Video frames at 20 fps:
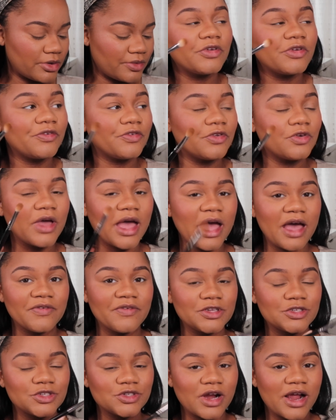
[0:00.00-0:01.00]
If you
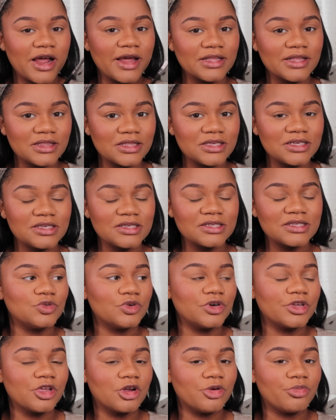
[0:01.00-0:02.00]
haven't tried this,
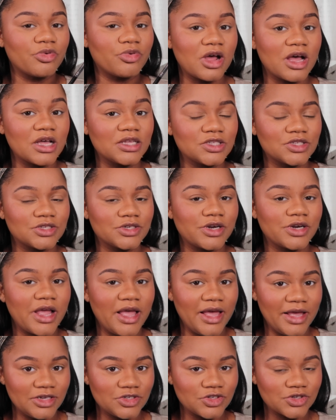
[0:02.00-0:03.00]
doing your bronzer
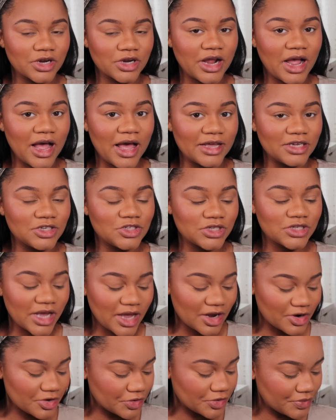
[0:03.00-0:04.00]
as your
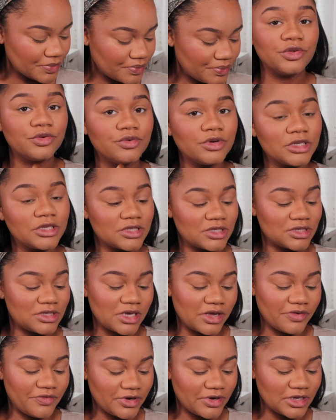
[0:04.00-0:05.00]
eyeshadow, you need to
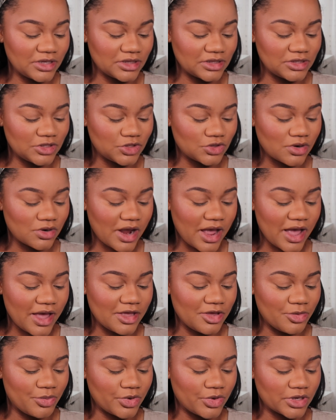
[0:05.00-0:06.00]
definitely try
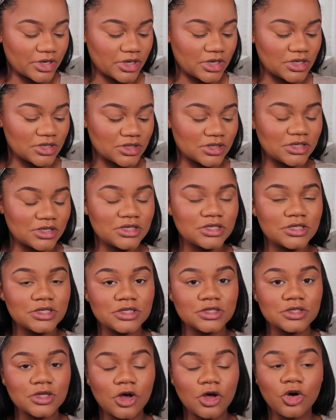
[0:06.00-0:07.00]
it, because it's
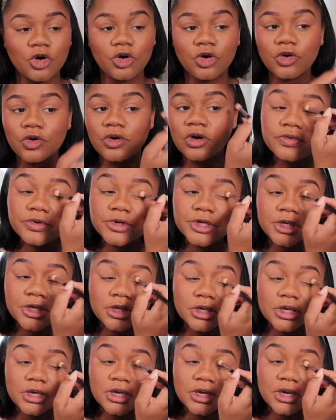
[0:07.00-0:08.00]
so
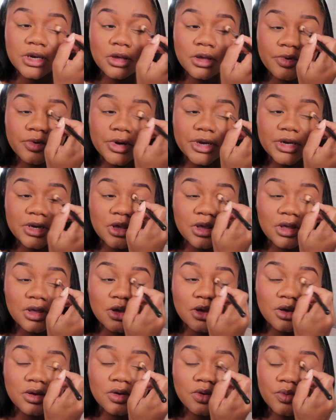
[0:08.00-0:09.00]
freaking pretty
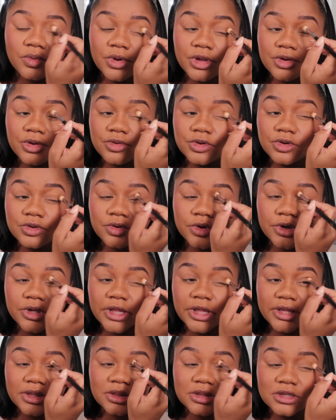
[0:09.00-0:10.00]
when you do it
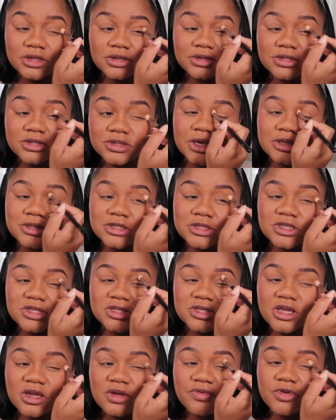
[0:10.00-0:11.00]
like this, because it
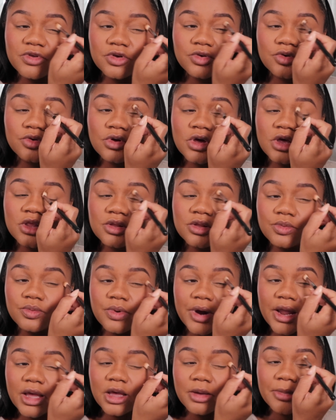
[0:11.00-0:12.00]
just gives you the
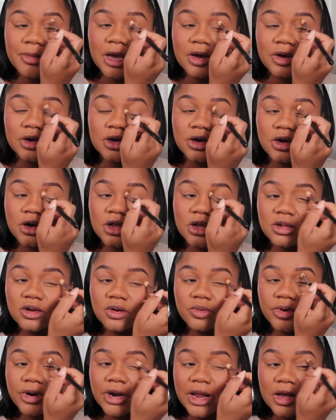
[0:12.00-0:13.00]
right amount of color
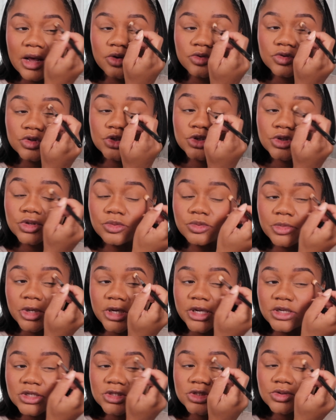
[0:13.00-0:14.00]
without too
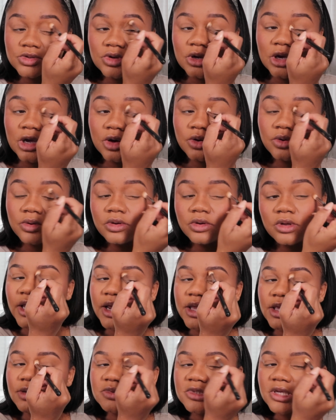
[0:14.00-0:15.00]
much, you know. Now
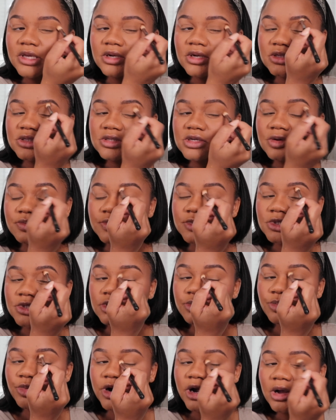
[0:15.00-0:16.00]
I am taking this up to
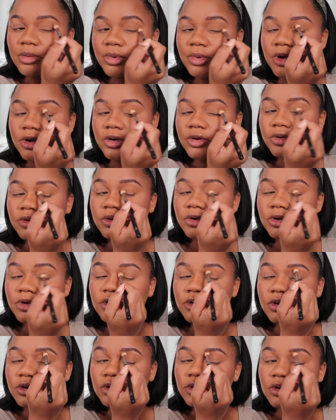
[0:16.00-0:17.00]
the brow bone,
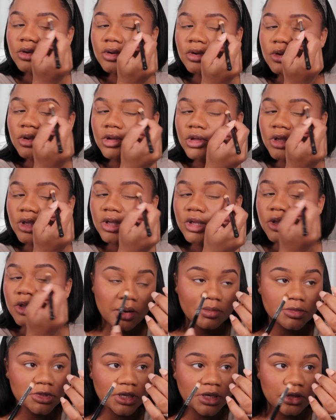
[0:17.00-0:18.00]
and
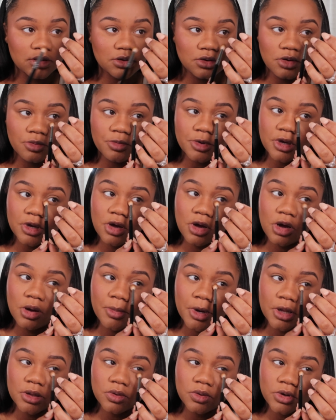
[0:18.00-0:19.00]
I'm gonna take a little bit on
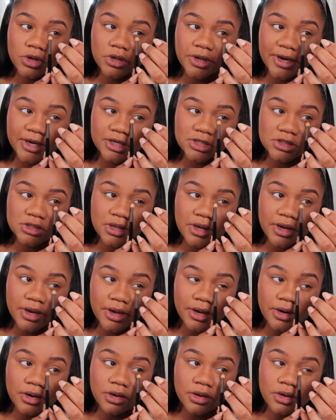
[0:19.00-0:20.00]
my lower lash
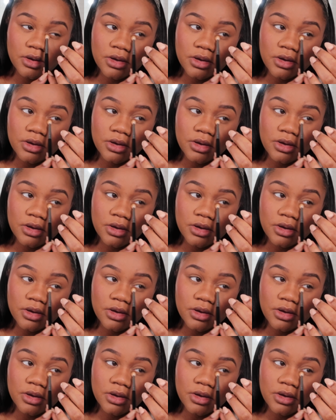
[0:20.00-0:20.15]
line.